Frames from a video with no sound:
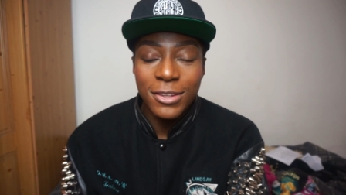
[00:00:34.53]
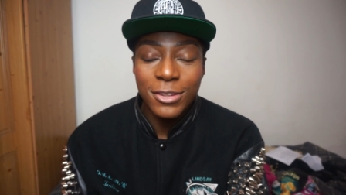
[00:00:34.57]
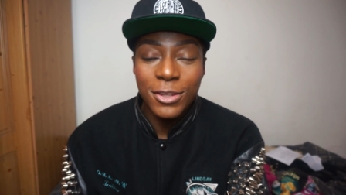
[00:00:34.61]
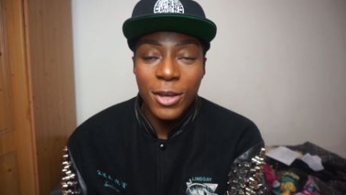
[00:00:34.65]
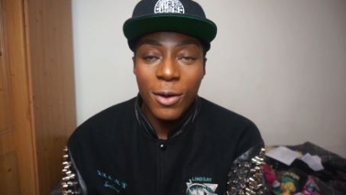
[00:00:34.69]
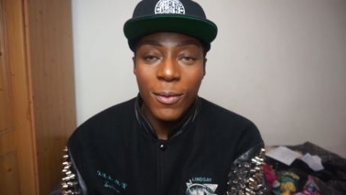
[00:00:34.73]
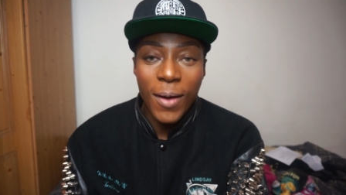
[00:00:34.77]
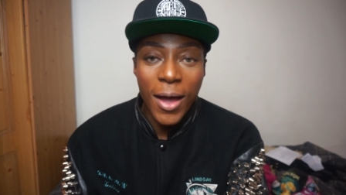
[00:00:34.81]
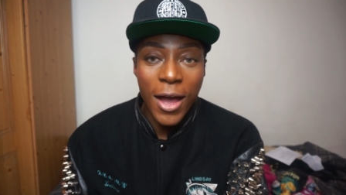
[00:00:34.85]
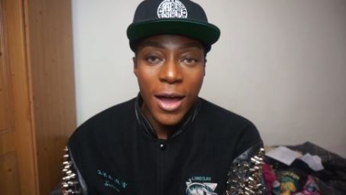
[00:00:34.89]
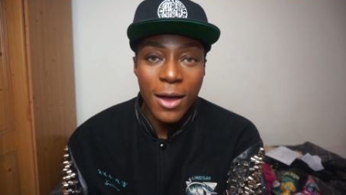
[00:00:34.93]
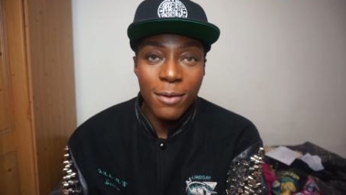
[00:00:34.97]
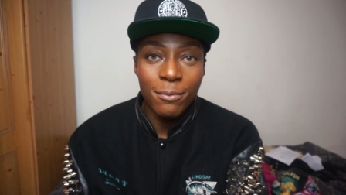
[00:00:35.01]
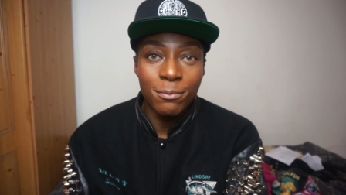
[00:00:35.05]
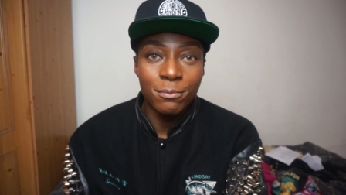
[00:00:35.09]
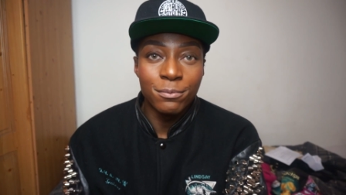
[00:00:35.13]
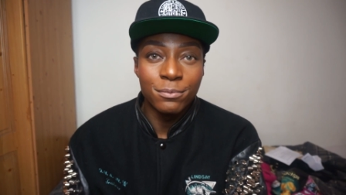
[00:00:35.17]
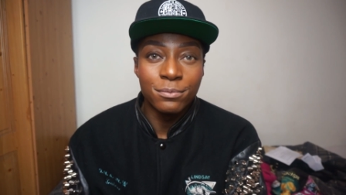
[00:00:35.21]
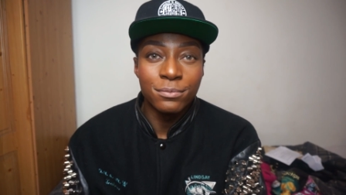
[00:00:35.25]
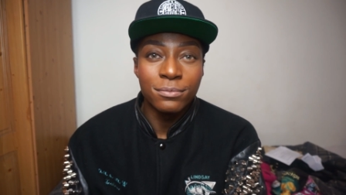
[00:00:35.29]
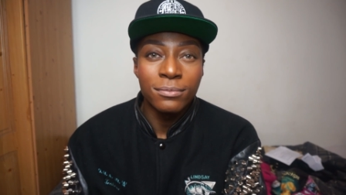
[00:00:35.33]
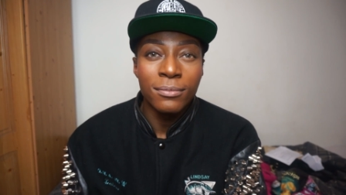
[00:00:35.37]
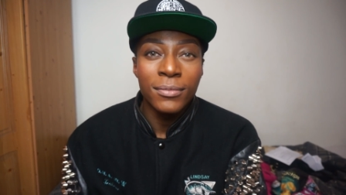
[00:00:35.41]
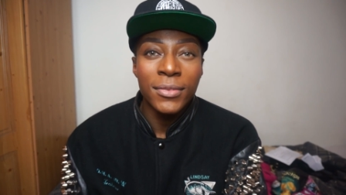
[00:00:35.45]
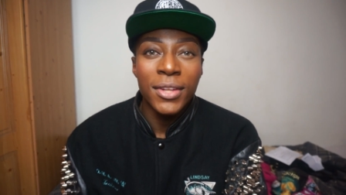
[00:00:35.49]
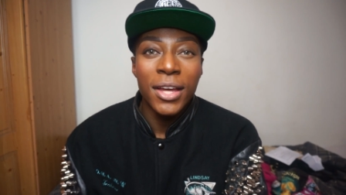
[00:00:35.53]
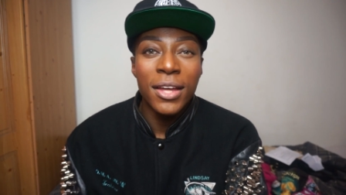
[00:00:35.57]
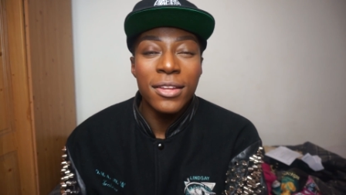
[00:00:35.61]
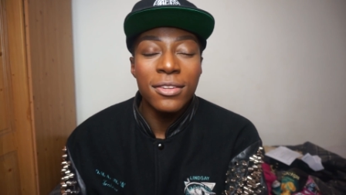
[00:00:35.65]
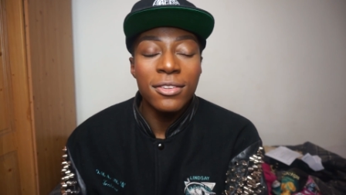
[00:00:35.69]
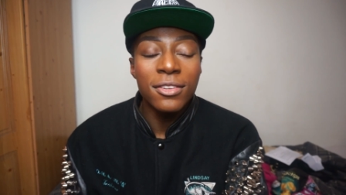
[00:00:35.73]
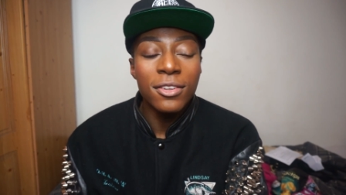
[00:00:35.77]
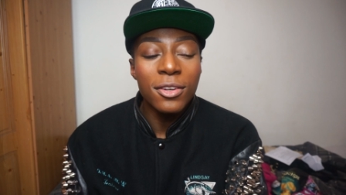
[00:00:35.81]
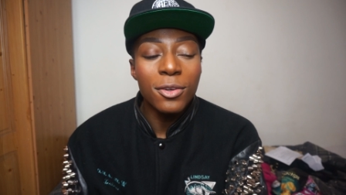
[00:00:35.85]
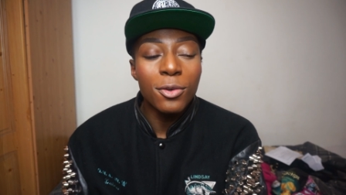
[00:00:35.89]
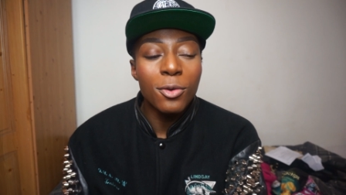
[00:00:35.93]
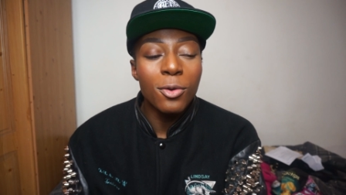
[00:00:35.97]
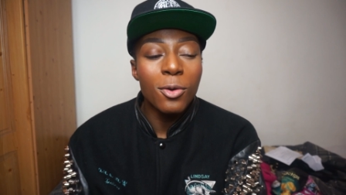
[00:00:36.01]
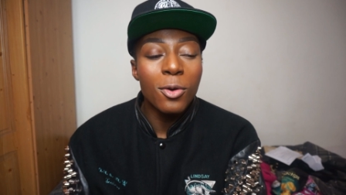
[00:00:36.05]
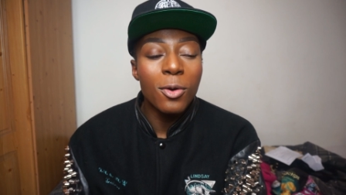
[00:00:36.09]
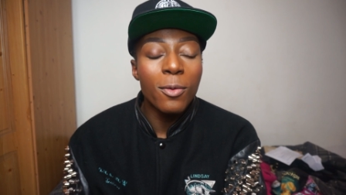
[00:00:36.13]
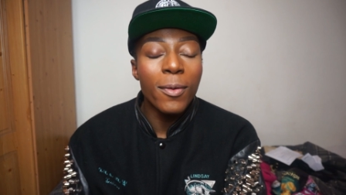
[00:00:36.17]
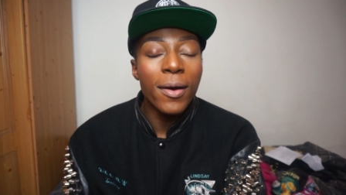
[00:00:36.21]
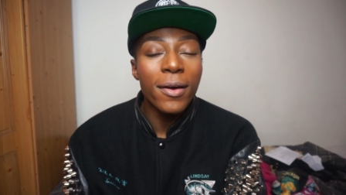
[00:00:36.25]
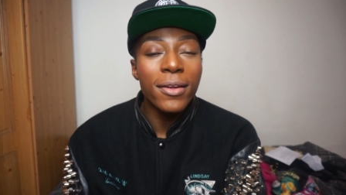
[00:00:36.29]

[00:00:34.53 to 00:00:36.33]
So um, it's no cool.